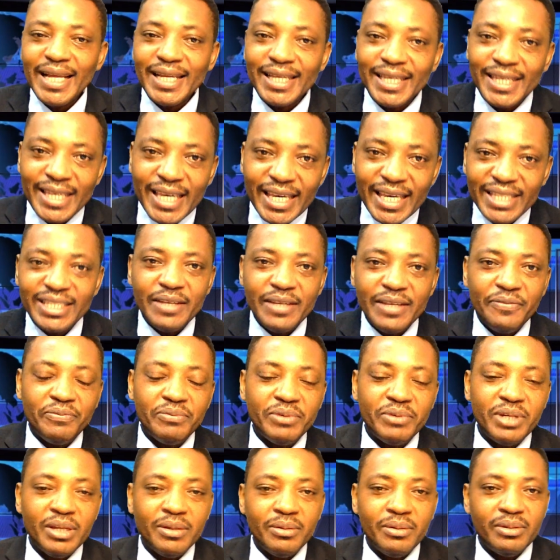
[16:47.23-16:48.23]
and kick
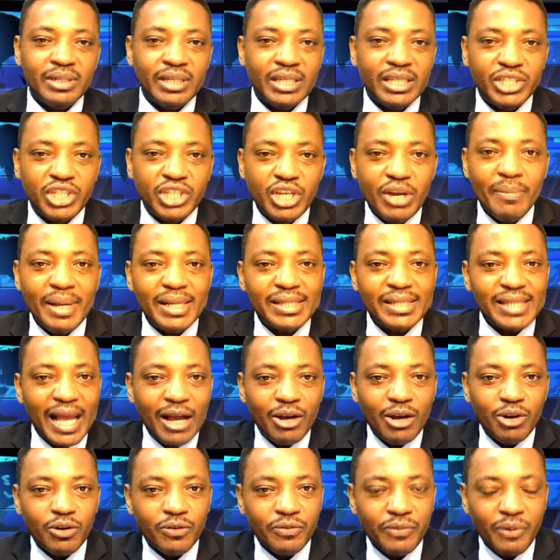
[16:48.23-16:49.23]
the Germans
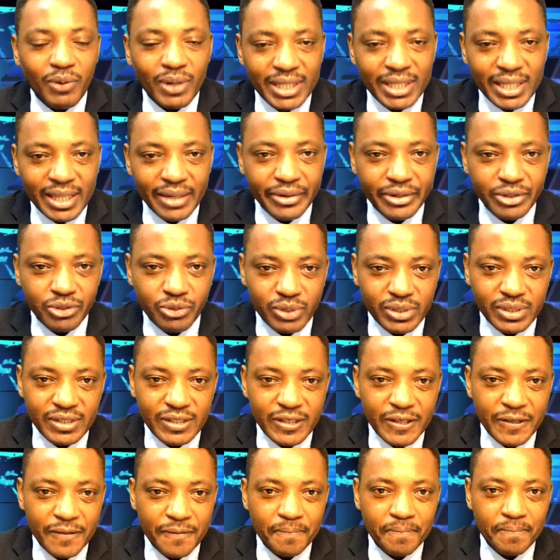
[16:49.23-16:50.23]
out of our
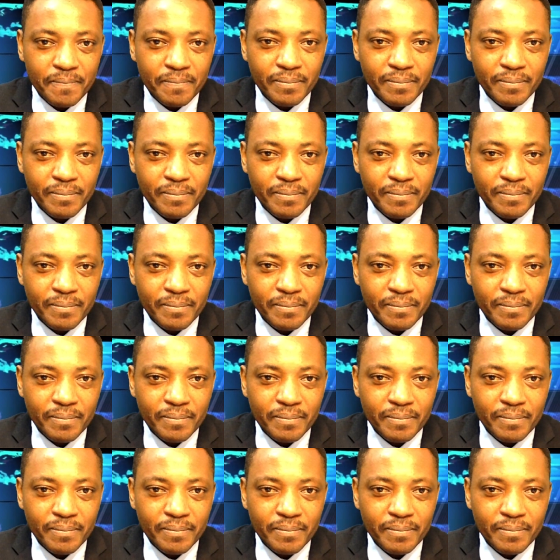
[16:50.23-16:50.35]
territories.